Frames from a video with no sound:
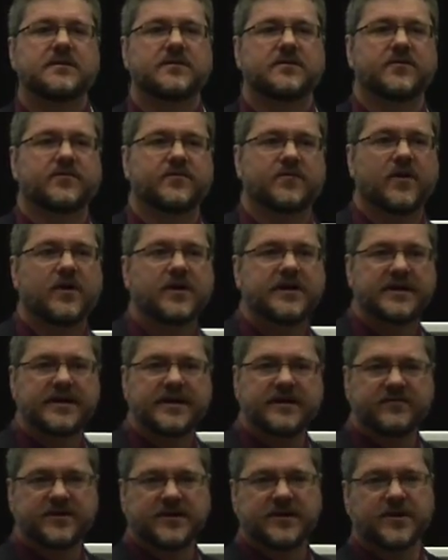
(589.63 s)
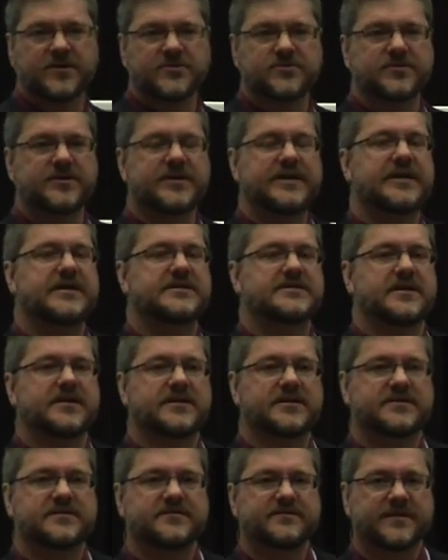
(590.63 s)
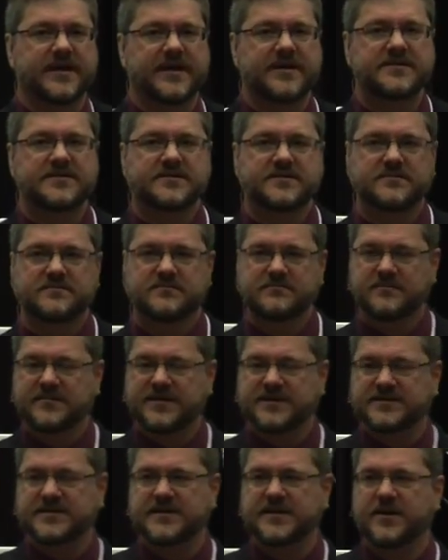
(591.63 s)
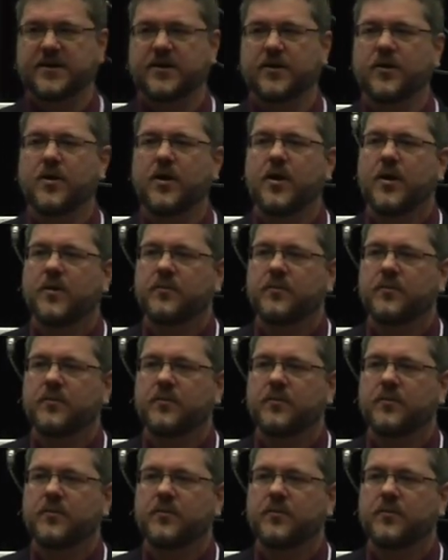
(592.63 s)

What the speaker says: The fraud in a given country is on a device that's there,